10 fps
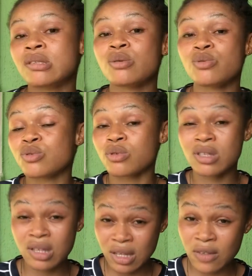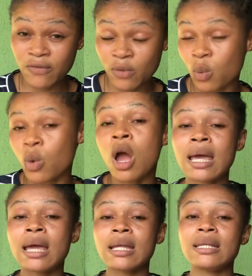goes successful.
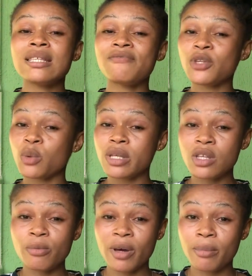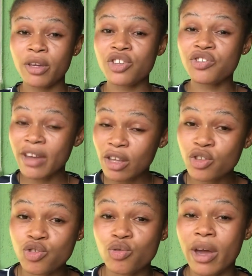This video is all about me trying
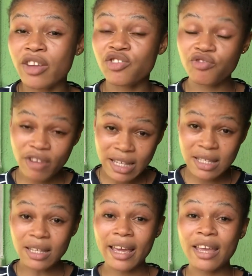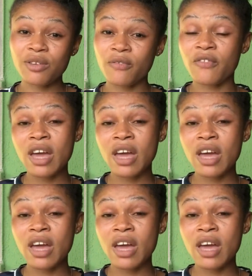to address the kind of